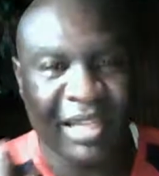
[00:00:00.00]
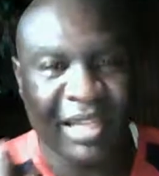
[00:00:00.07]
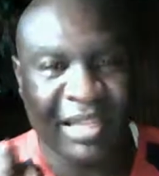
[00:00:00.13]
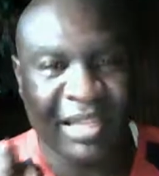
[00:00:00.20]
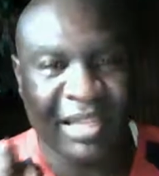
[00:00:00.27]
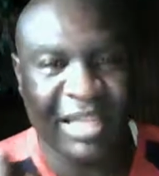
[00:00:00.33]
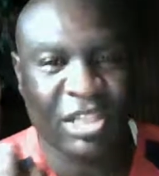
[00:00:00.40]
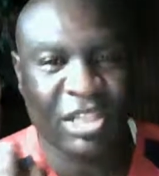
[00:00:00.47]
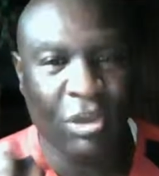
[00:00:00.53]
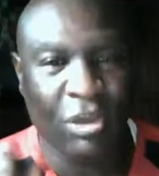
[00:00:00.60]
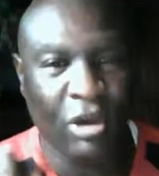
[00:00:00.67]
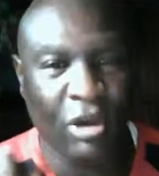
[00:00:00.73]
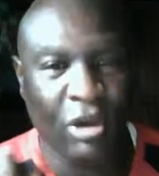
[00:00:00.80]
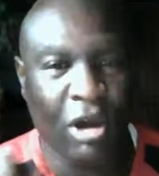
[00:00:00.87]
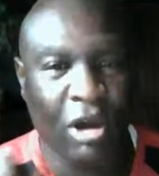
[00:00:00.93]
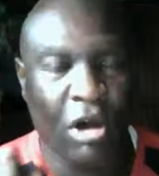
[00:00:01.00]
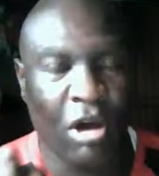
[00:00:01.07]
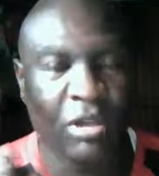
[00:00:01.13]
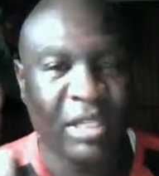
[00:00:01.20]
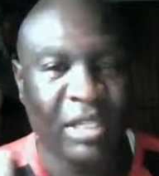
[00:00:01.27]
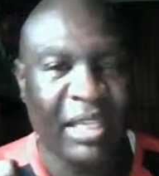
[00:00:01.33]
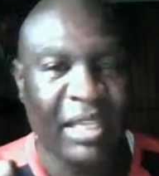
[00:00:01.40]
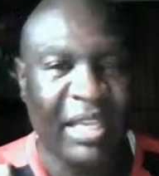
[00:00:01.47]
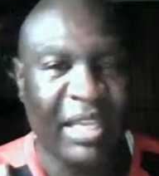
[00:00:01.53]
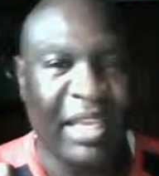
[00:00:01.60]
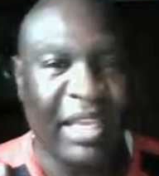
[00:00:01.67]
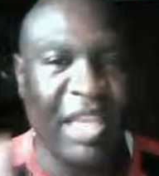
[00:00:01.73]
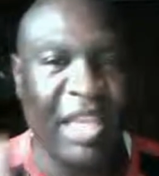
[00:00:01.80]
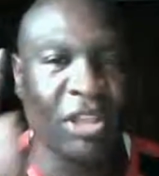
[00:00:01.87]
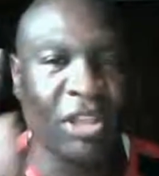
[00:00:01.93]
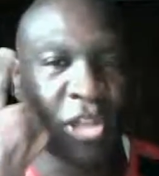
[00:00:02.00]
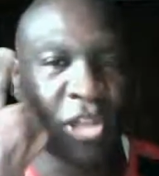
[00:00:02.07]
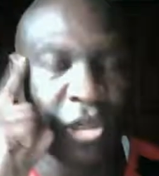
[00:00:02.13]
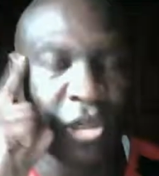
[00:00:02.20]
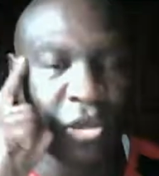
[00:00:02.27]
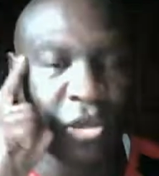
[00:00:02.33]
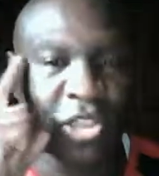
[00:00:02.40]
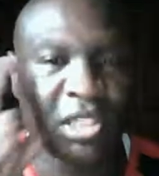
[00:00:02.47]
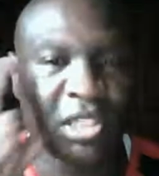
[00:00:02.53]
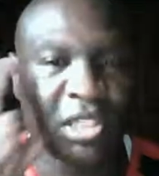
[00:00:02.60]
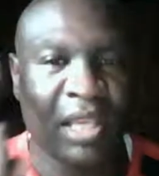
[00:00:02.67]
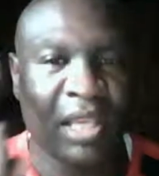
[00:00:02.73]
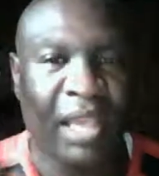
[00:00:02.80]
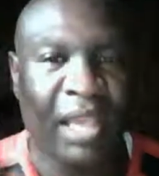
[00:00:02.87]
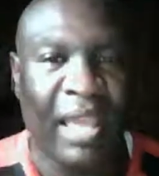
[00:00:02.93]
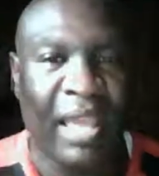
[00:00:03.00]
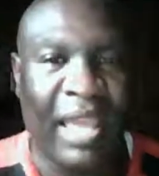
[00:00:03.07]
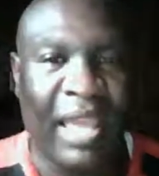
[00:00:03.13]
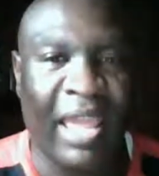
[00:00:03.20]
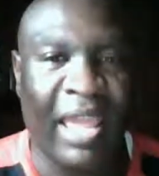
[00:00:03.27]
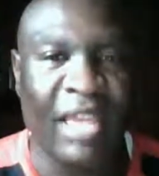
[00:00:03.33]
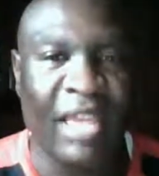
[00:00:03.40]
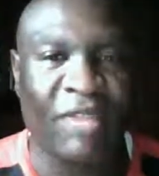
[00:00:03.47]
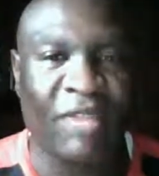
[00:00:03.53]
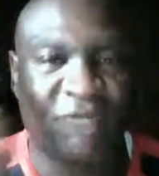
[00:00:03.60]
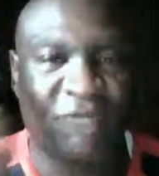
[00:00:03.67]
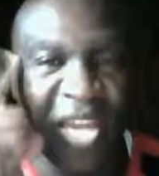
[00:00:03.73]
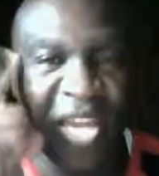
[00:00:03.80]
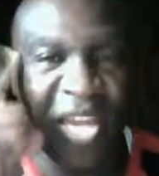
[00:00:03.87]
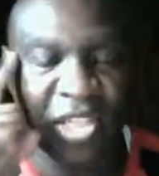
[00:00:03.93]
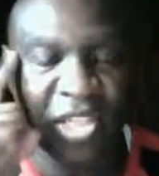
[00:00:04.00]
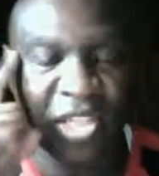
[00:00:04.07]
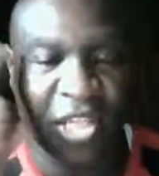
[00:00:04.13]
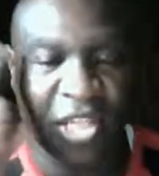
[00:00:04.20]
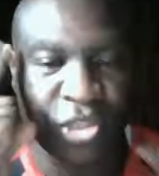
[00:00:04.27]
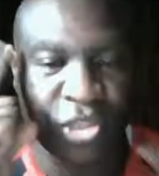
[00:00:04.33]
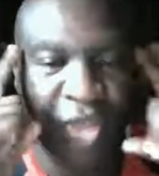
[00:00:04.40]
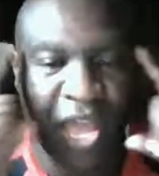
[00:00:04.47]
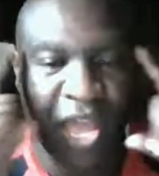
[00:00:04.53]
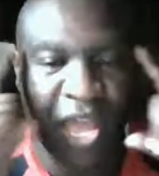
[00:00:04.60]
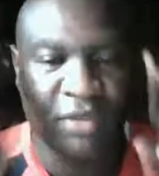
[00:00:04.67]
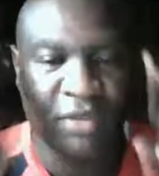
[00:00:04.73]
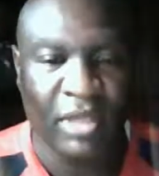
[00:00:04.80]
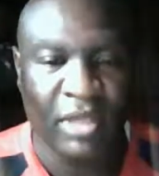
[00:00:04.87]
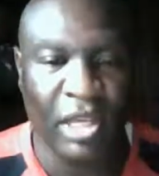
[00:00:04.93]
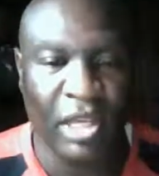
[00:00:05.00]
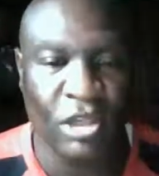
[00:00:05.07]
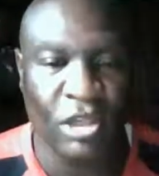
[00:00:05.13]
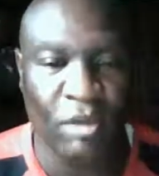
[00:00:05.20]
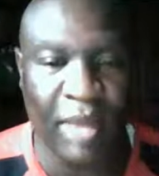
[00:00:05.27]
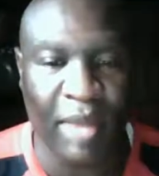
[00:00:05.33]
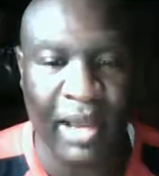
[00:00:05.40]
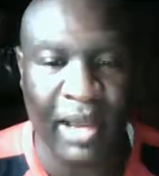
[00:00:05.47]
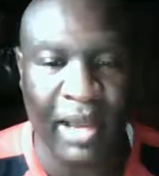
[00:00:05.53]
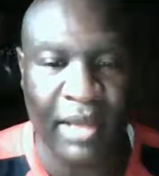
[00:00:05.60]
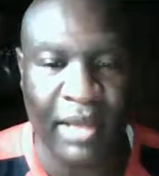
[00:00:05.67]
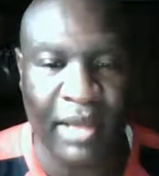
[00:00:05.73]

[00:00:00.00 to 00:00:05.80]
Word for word: that's going on in the delusions and the fantasy that you have in your mind.